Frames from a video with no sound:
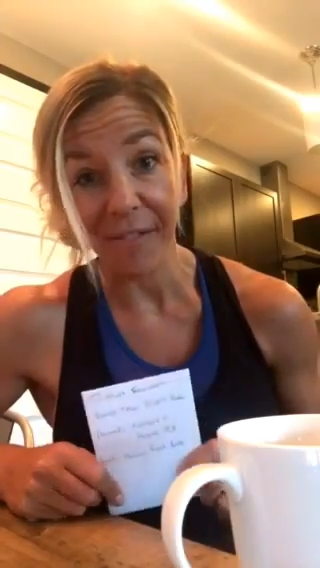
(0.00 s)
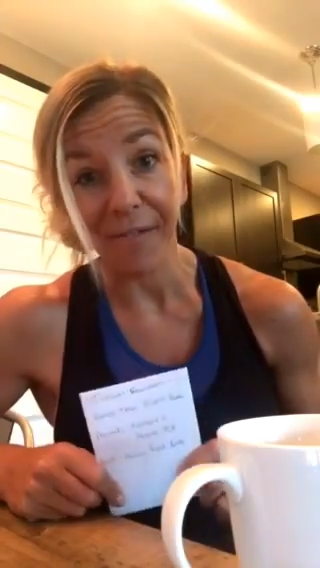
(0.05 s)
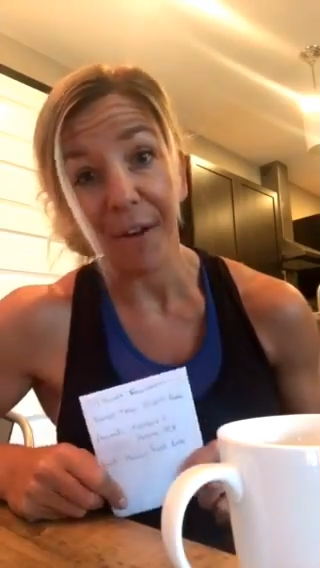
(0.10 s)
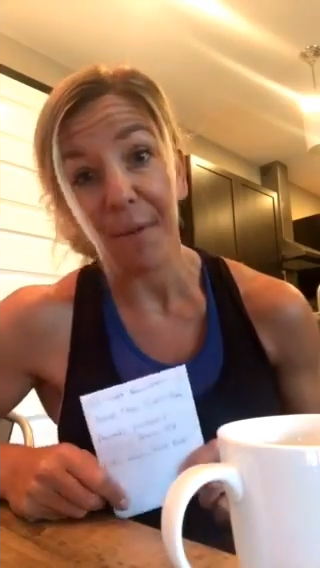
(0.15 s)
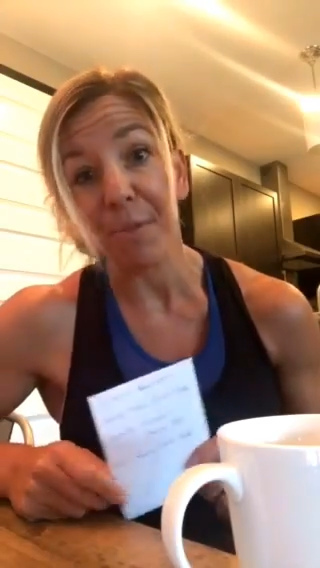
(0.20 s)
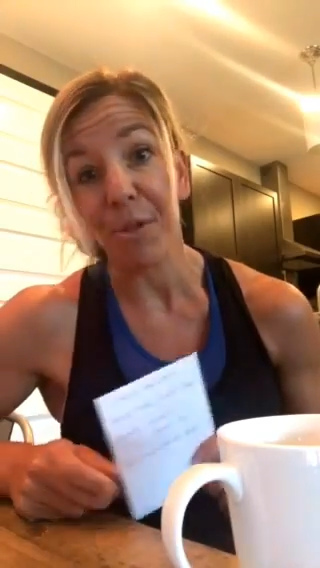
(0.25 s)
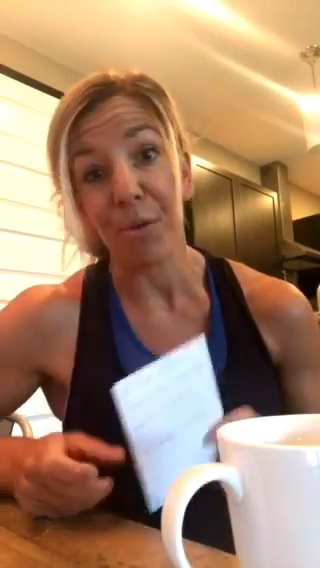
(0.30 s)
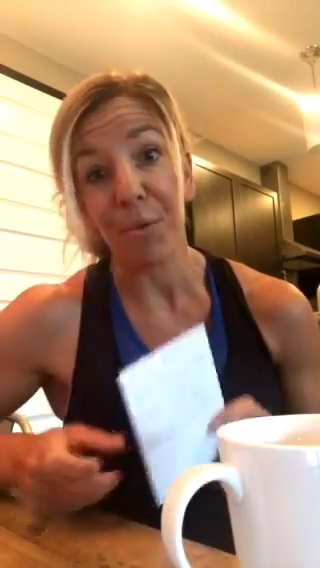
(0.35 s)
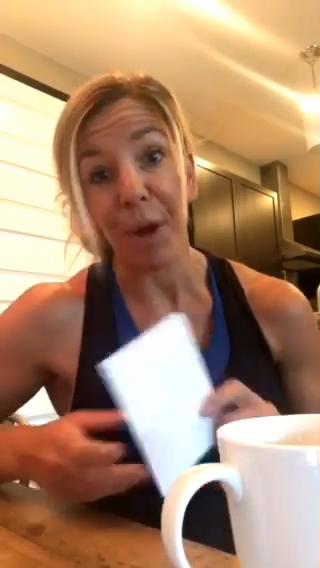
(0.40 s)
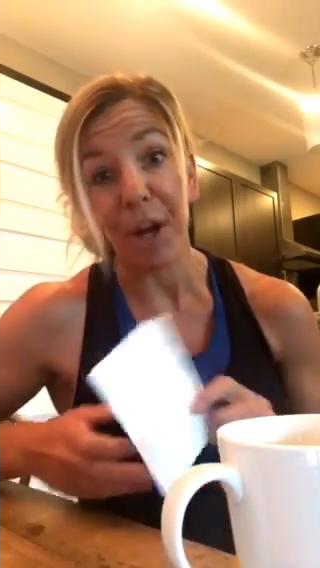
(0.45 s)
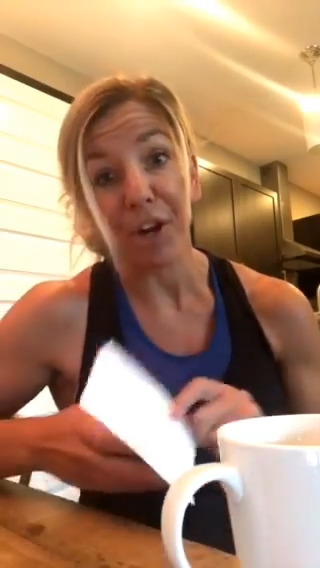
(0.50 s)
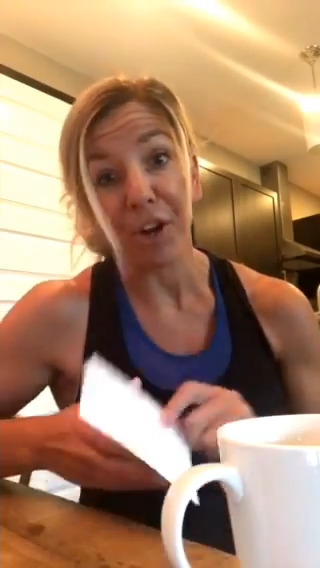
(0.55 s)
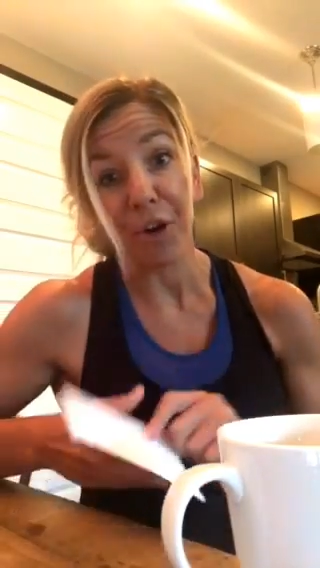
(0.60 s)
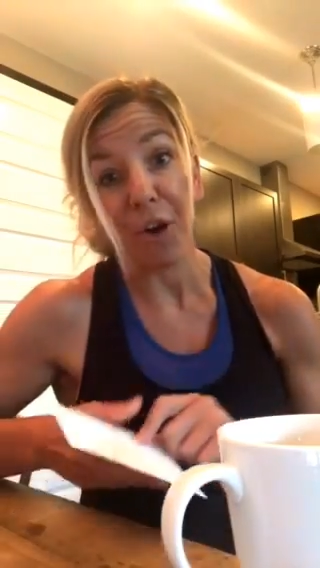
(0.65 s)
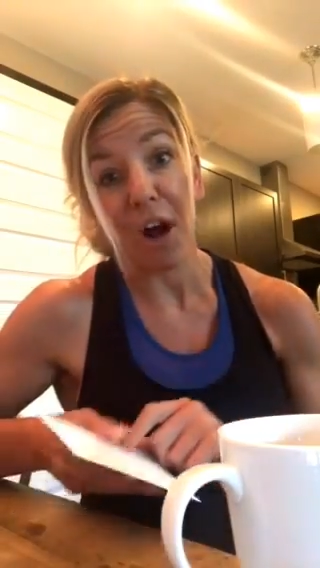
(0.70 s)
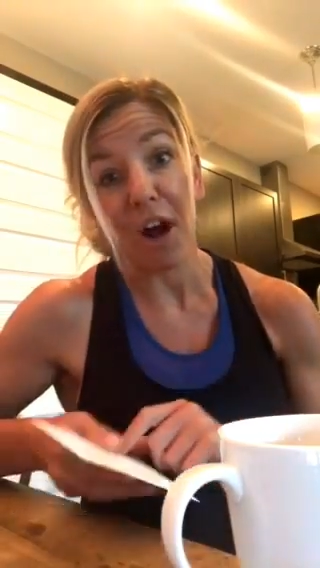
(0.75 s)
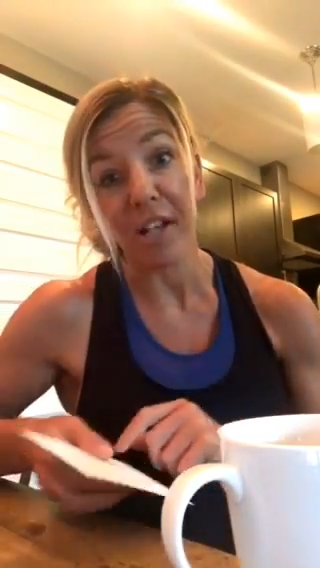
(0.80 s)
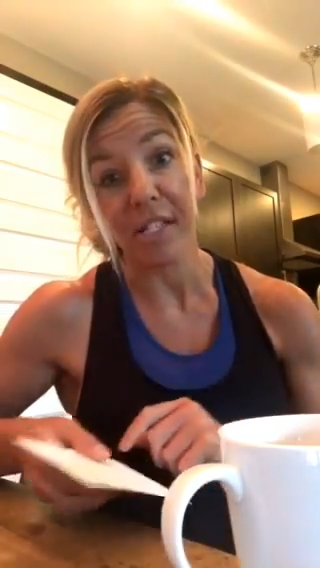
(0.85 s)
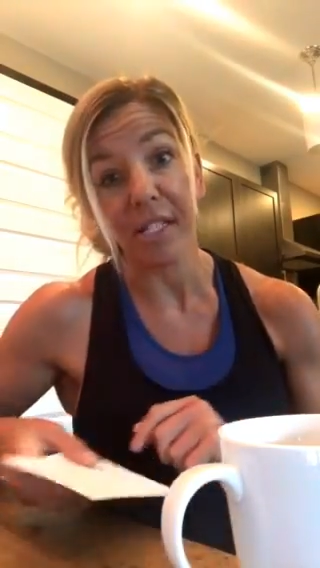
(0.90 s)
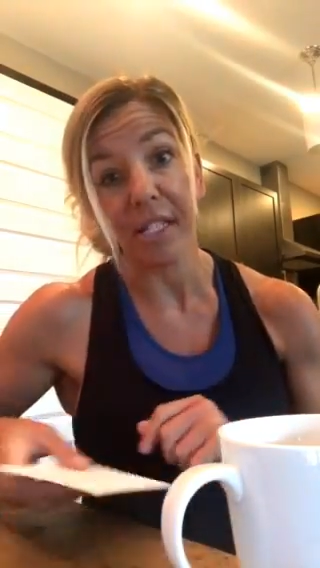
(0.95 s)
from the Red
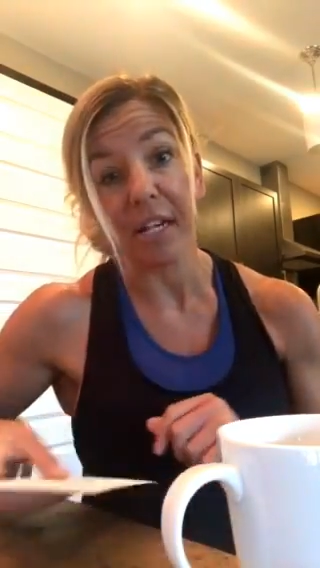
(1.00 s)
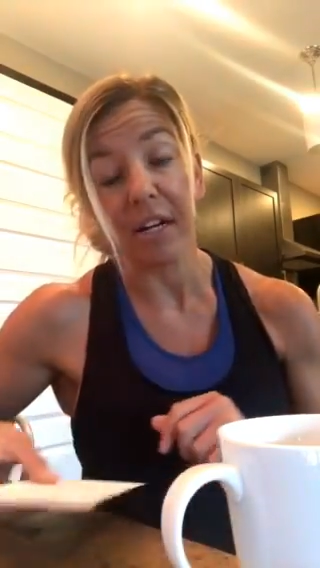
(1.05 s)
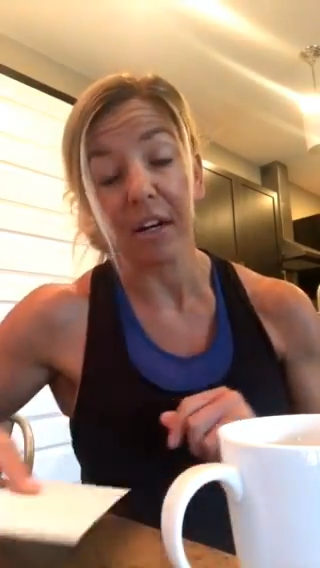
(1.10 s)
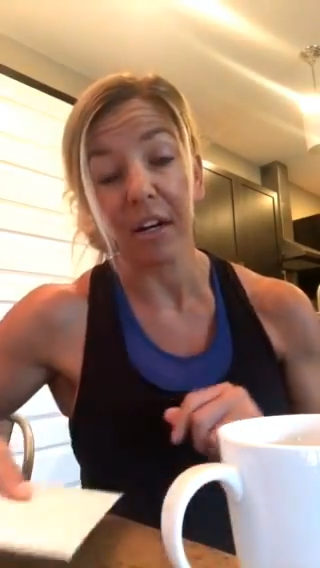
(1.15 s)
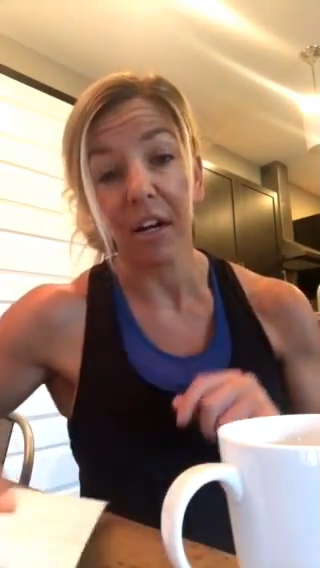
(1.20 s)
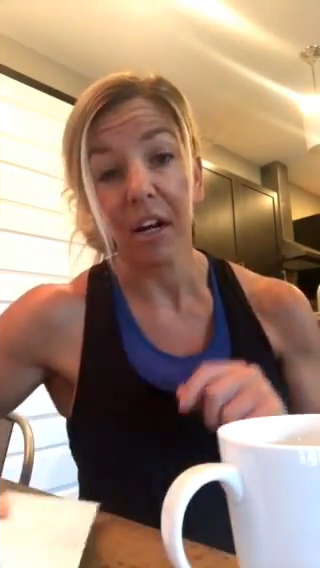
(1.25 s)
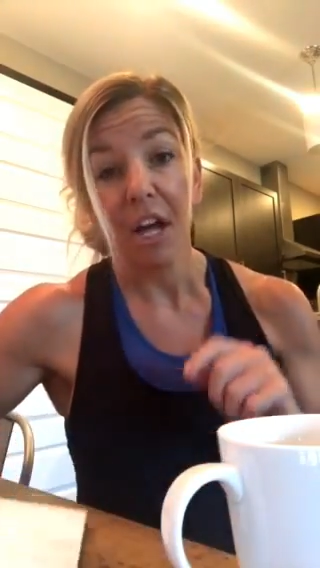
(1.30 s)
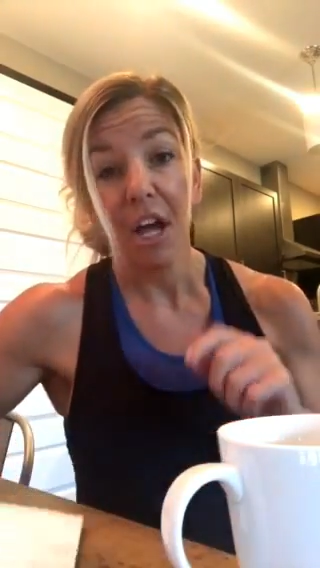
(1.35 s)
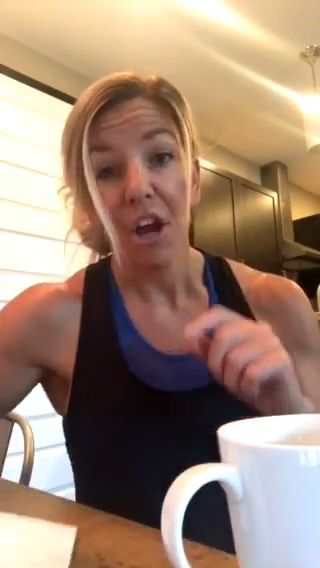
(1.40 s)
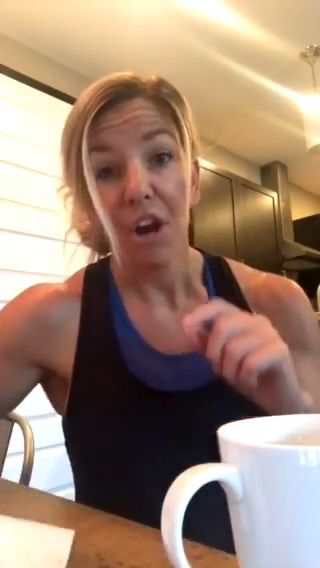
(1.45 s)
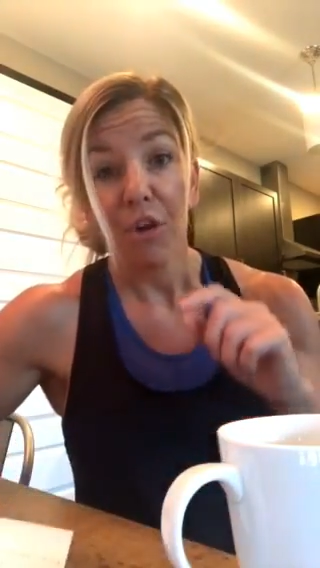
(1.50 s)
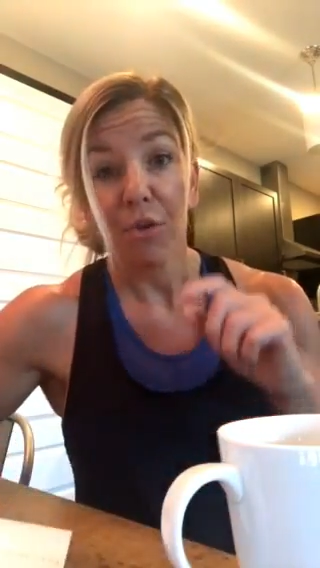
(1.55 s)
Cross that are